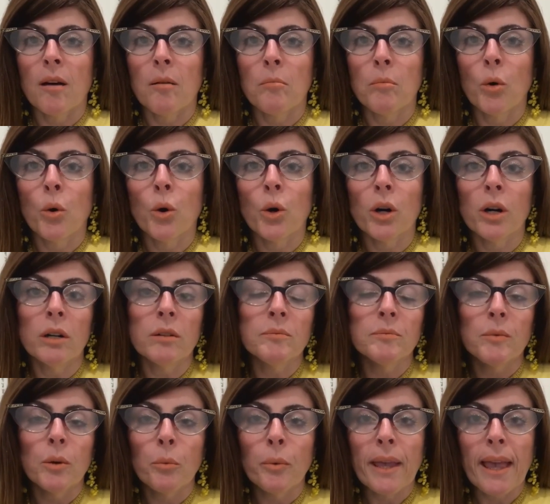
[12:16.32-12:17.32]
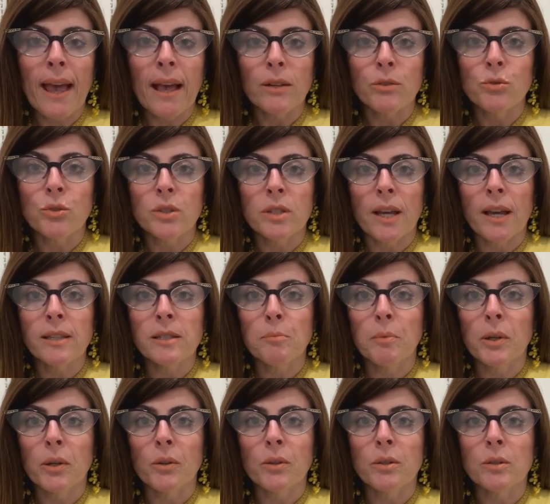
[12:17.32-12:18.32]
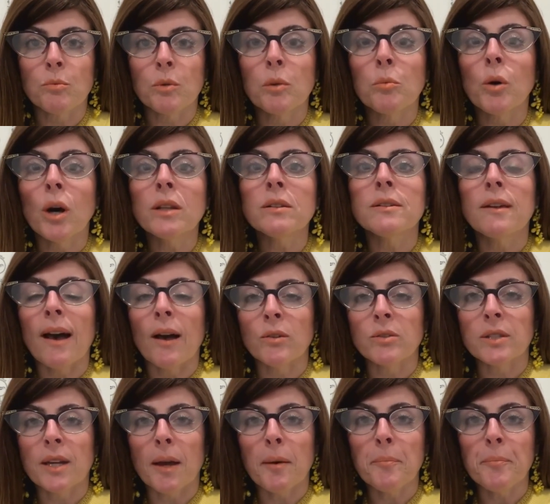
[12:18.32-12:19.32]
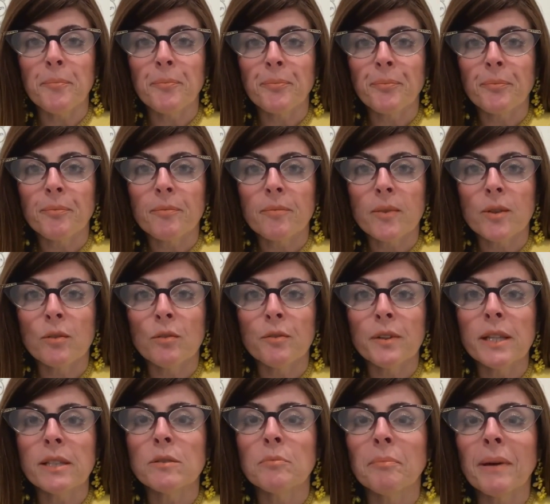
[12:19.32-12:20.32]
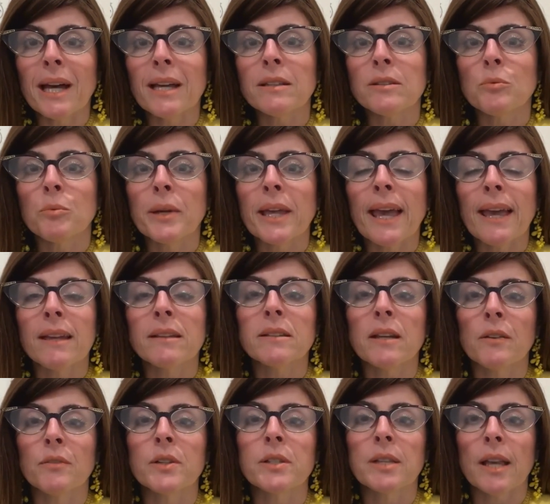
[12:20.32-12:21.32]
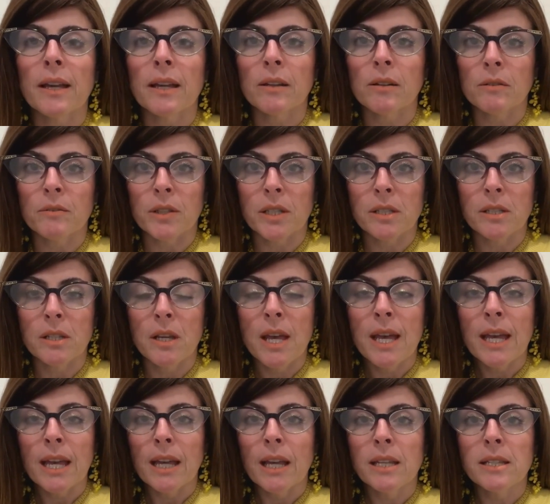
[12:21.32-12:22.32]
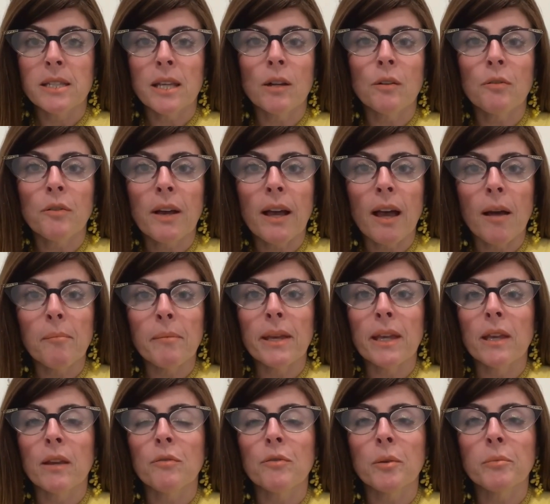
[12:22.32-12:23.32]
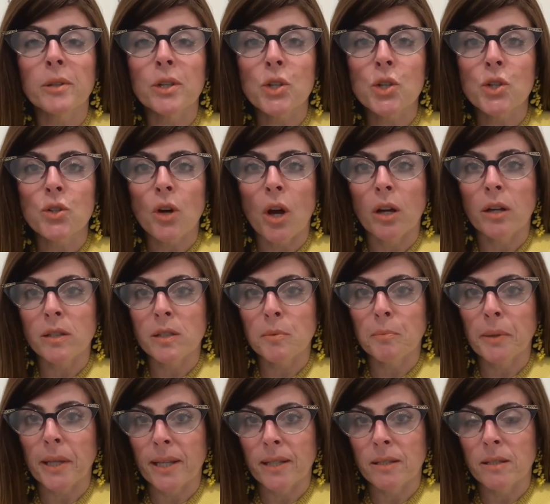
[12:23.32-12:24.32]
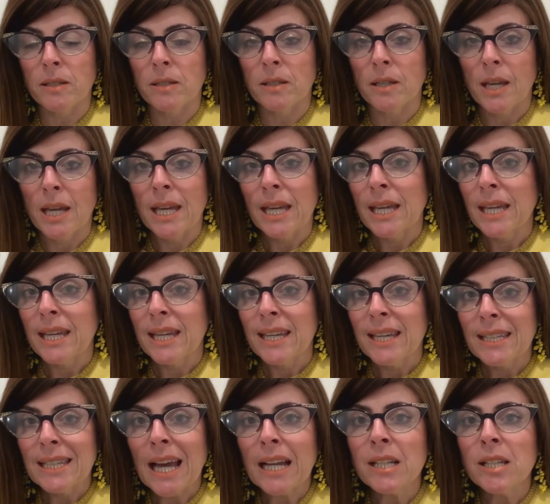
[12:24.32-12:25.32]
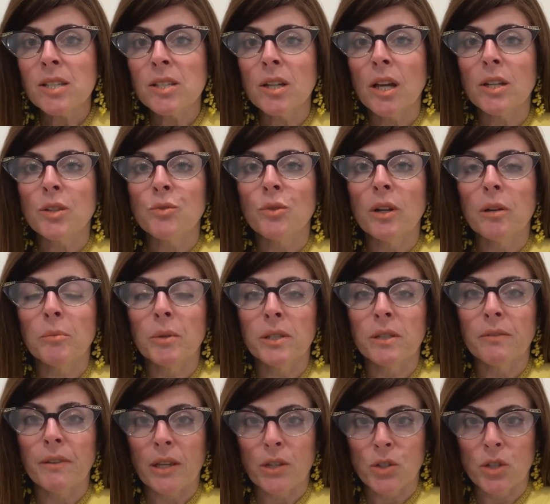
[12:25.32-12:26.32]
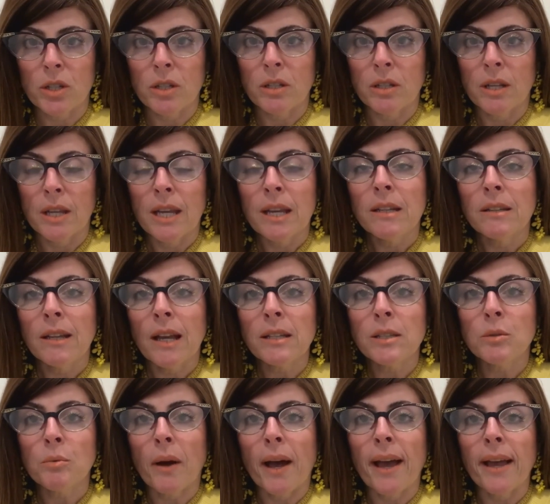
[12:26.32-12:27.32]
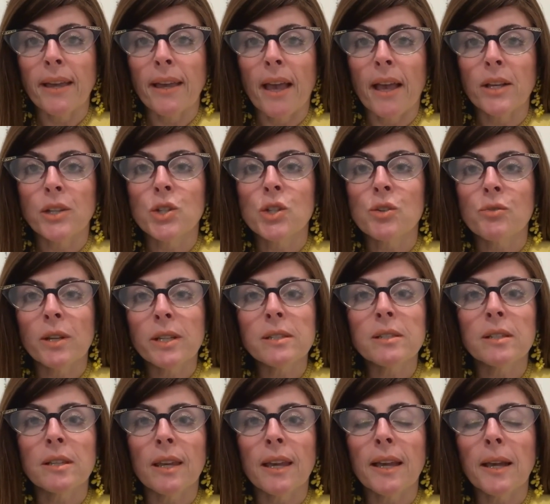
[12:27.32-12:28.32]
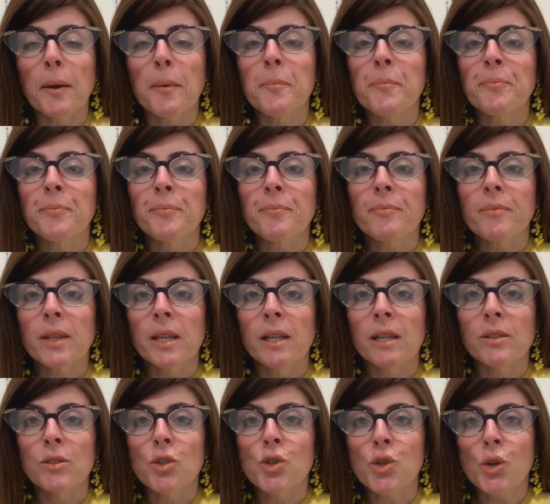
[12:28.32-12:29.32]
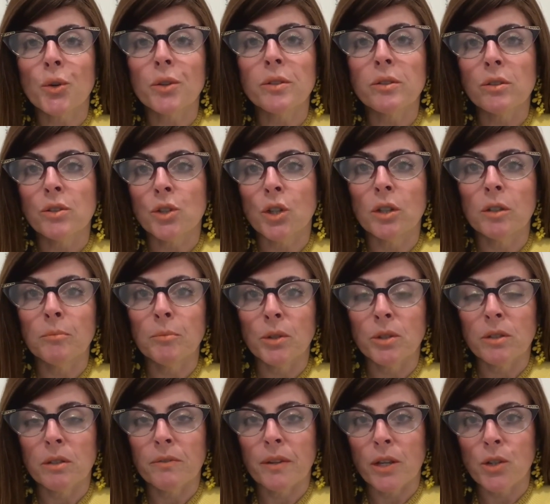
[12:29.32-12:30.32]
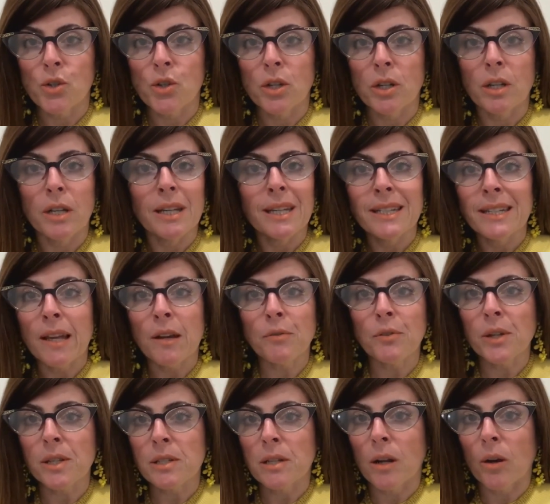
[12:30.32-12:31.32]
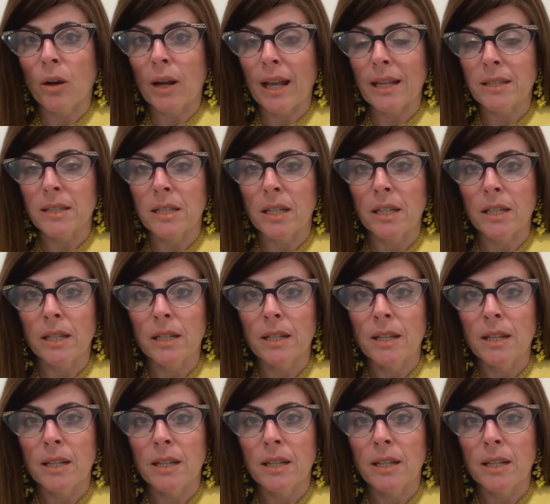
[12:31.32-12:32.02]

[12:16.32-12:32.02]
or we exercise because we want the outcome of it, but we hate every second of it instead of coming from the strongest place. That is not real motivation. That's why extrinsic is short-term motivation, never is long-lasting.